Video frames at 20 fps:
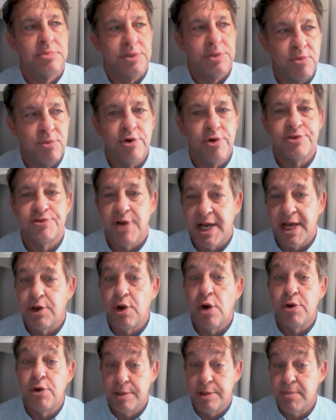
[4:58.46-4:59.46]
the more
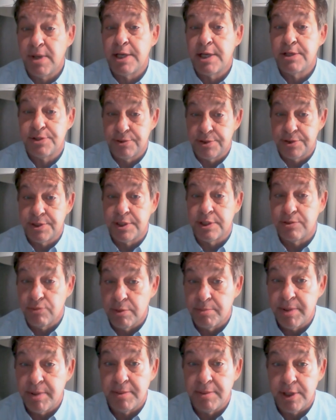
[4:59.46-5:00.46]
draconian measures that the
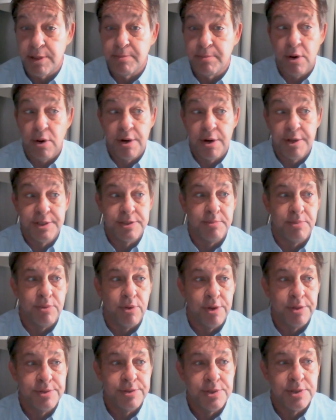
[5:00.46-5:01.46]
Republican Party
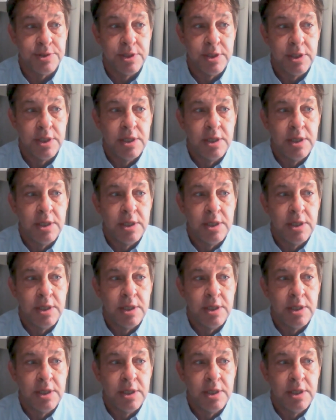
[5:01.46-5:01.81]
supports.